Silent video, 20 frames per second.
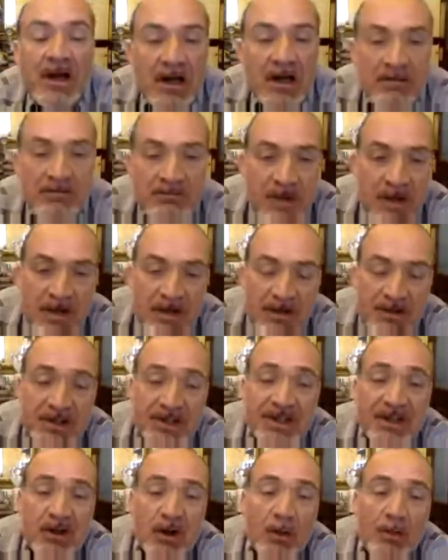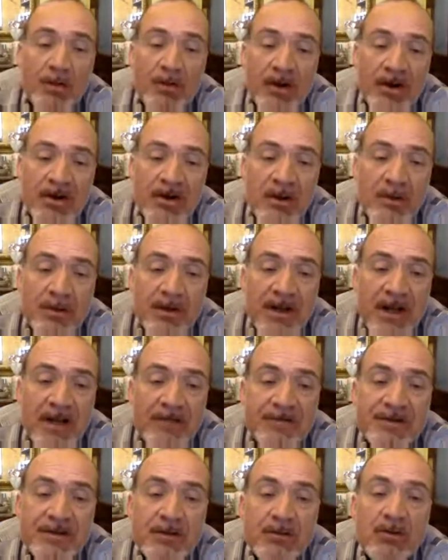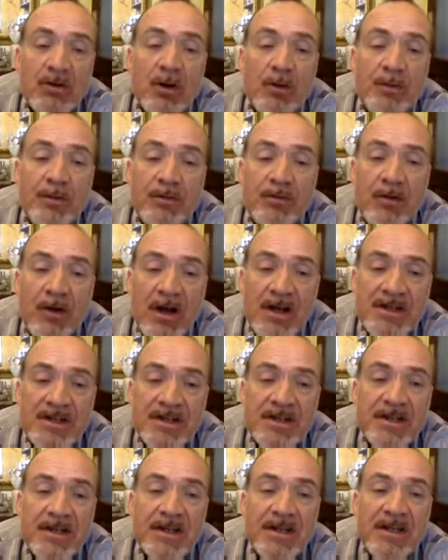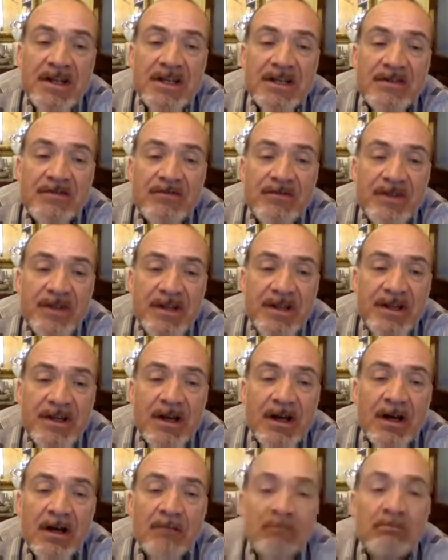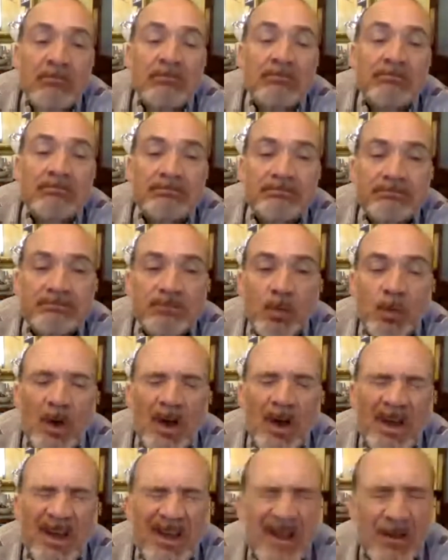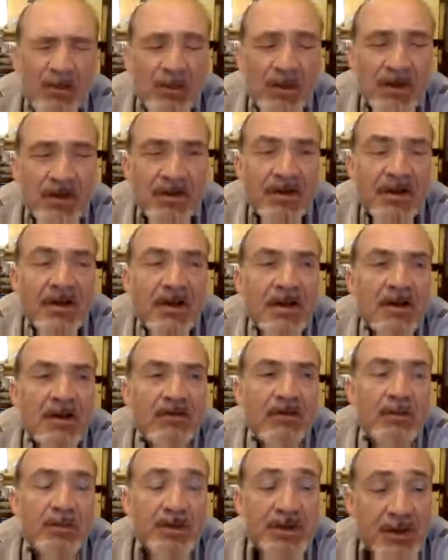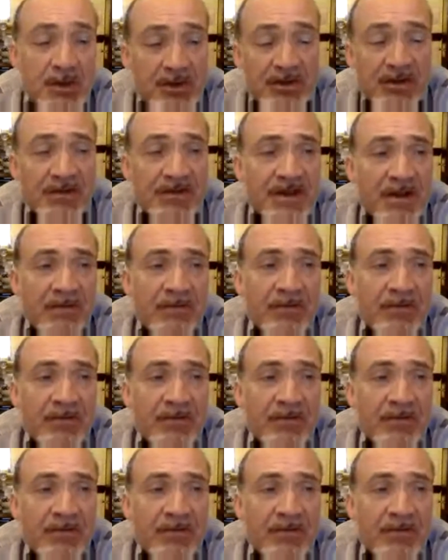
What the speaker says: So just say copyright and copyleft. So copyright is the way in which the producer of